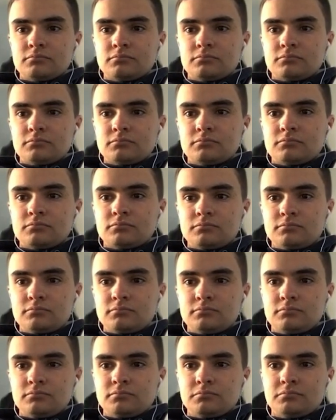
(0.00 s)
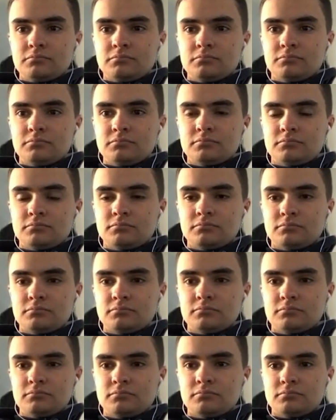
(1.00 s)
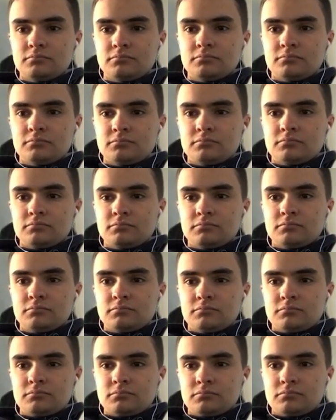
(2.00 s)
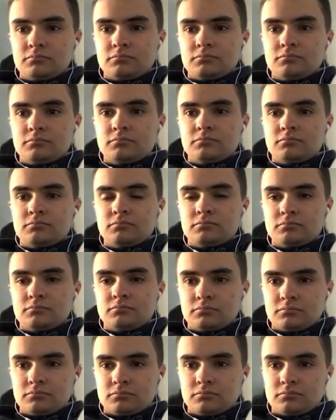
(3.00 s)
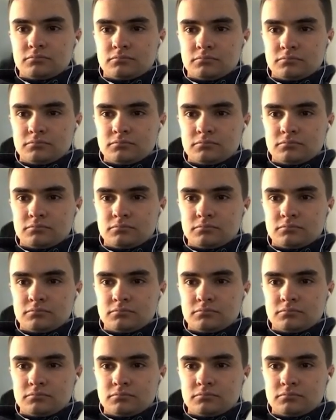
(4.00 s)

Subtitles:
(not speaking)